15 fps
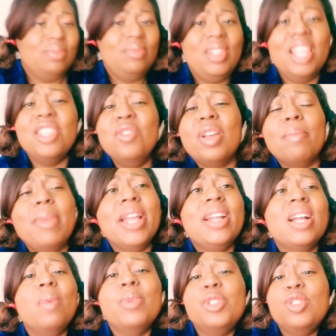you can
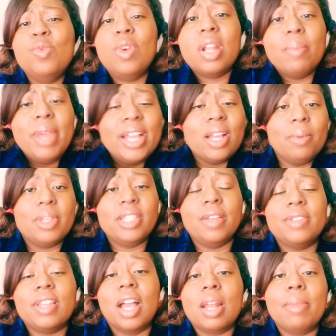make up what you want to make up, because they
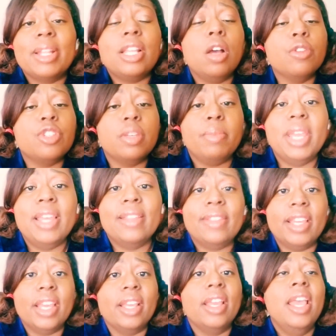was talking about the whole Shamia
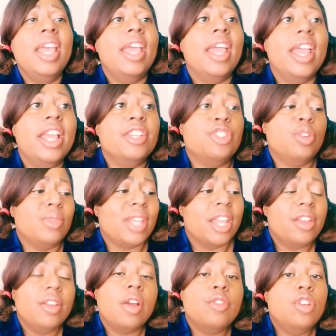thing. And she was
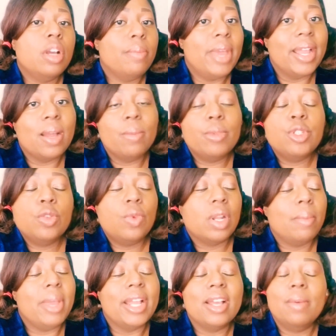like, you can make up what you
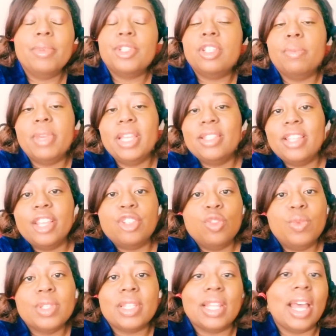want to make up, but Shamia said
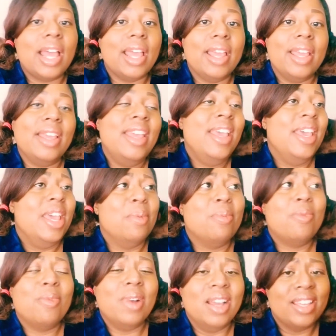you was lying.
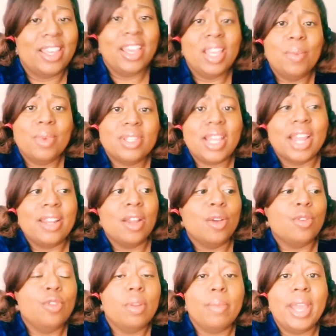And Kenya was like,
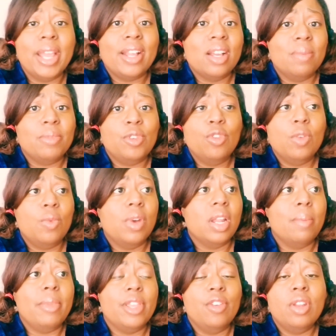no, you the makeup, you the
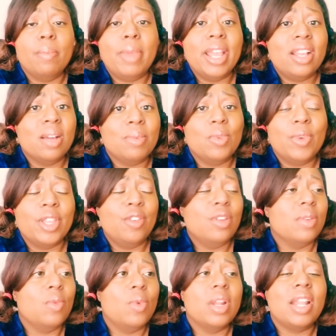one, you the makeup queen, you
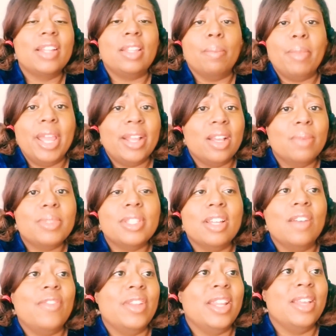the one like the makeup
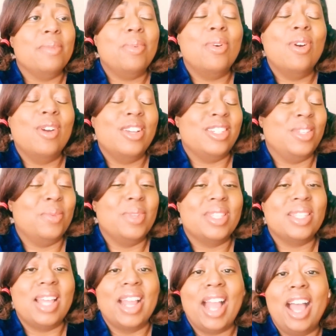stuff. And then Portia
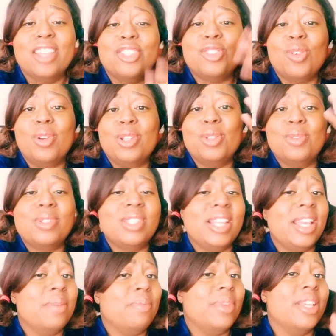was like, I sure do
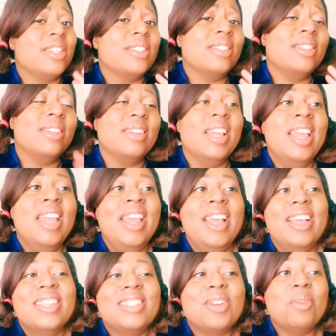see it, bitch. Look.
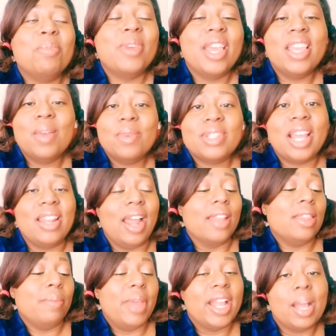And so Kenya was like,
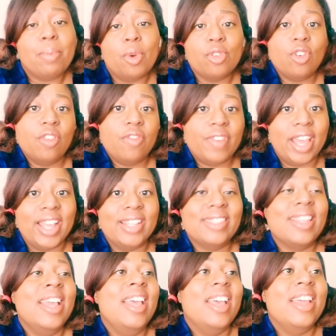not the makeup on your
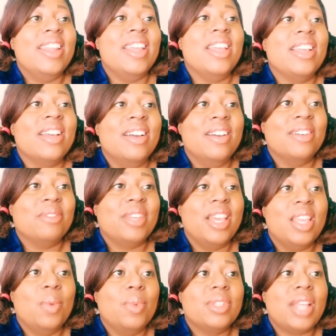face. And then
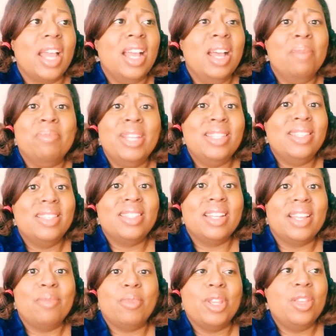Kenya was like, this is
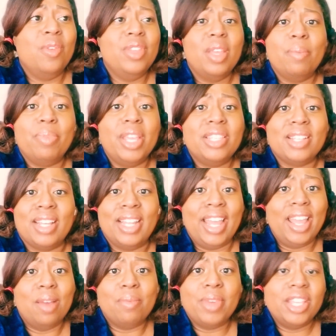the reunion, bitch,
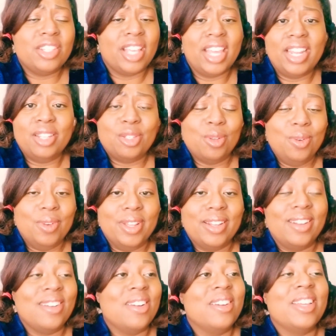glam, bitch, get into
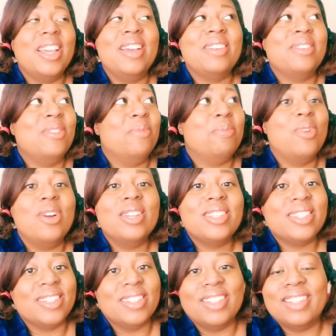it, girl.
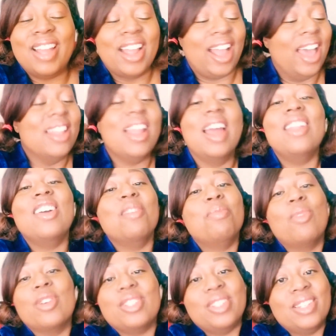Portia, like I love
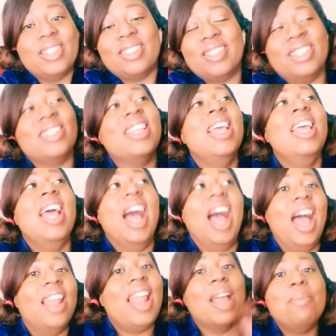Portia.
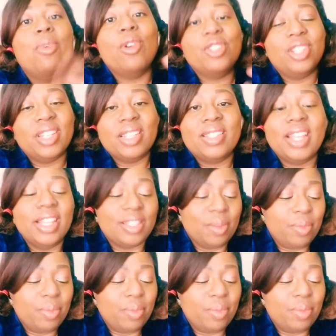I like Portia this season,